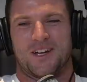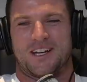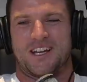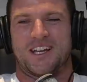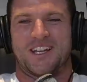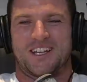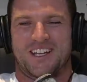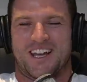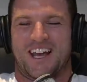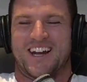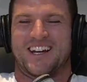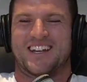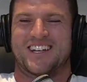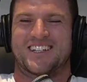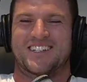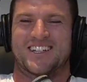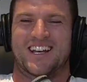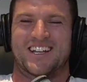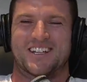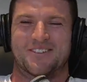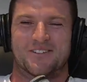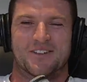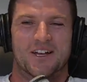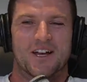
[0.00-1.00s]
And he
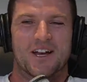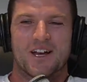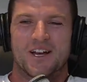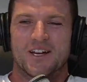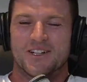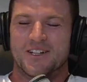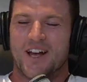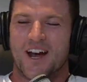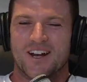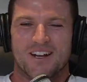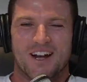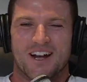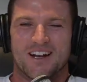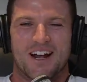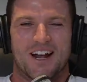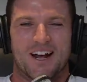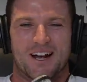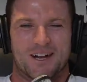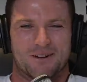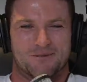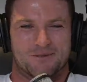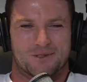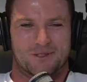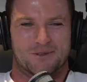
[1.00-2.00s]
said to me, no,
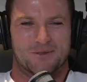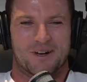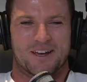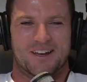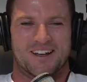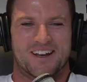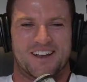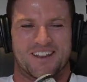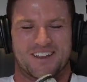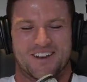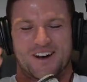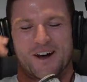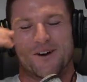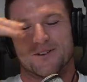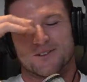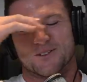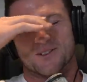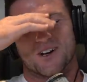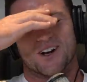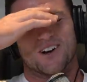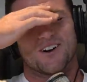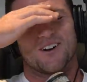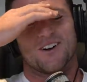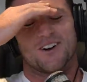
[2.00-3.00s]
I'm sweet. And then I was
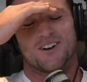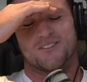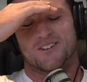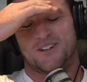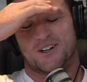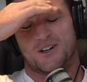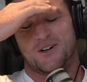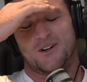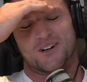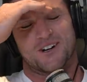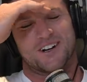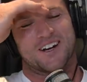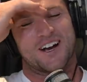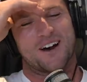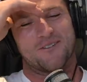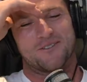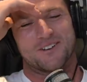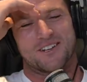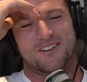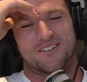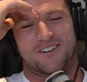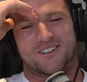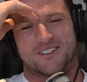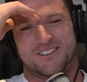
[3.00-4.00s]
like, oh, my God, I can't
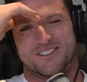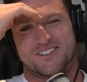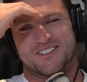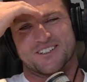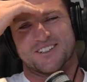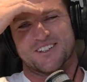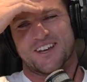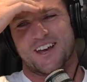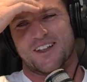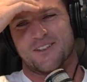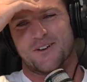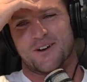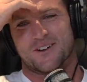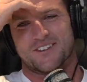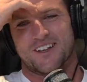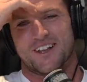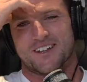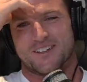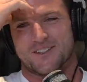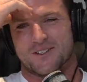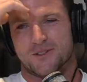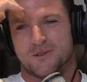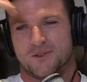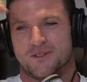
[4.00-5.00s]
believe I just did that. Like,
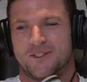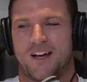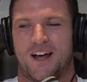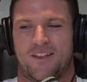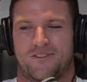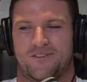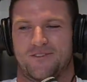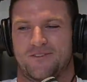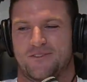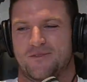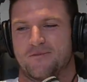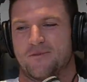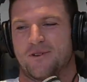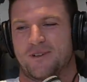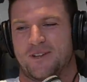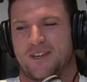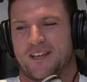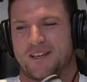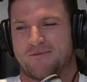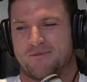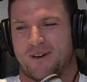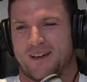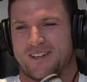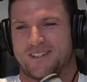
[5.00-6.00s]
that's doing nothing for my
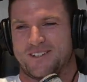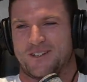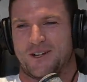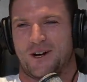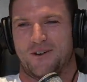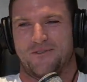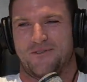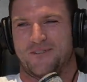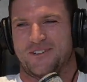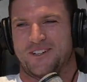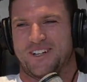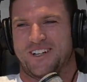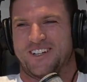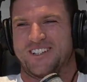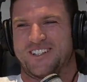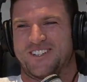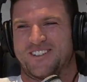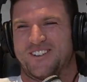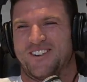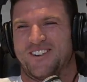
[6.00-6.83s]
teammates' confidence